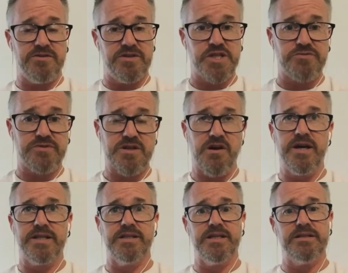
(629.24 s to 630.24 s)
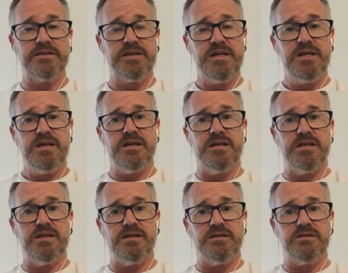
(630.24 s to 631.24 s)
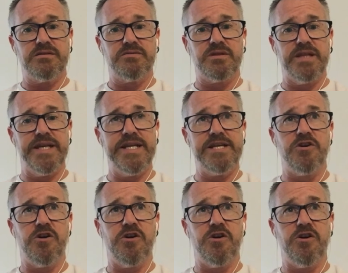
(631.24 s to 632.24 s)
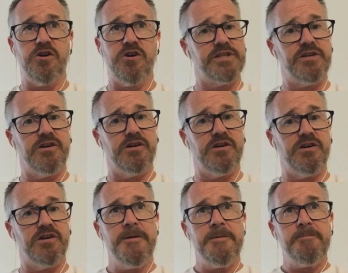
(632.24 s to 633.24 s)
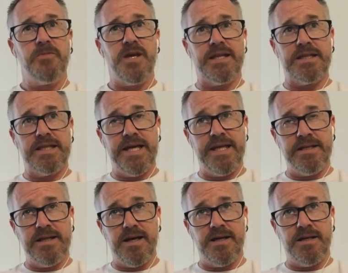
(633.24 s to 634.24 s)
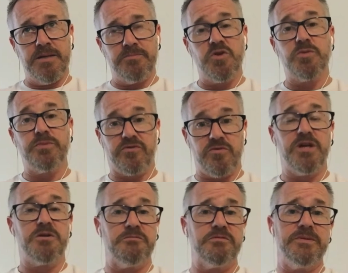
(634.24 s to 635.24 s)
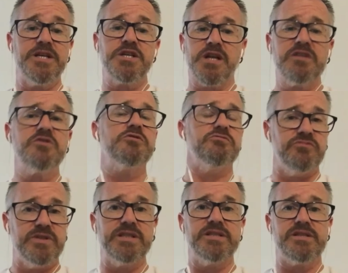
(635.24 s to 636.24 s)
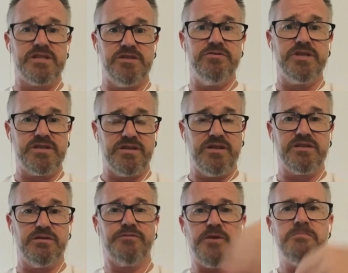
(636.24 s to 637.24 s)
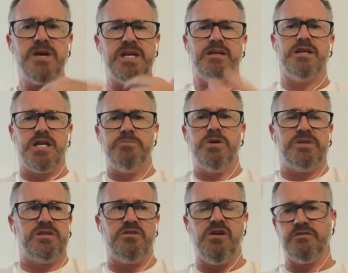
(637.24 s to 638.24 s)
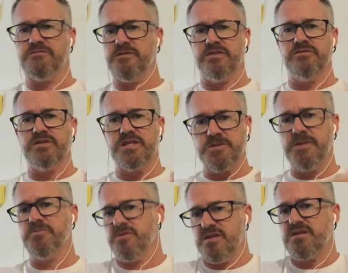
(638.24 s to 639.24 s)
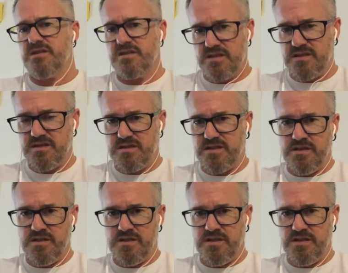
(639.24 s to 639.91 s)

and he's retired now. Uh, Len Ecott, lovely guy. And Len um, took me through my confirmation. I took it really seriously. I thought, if I'm making a commitment to God in front of all these people, this is, you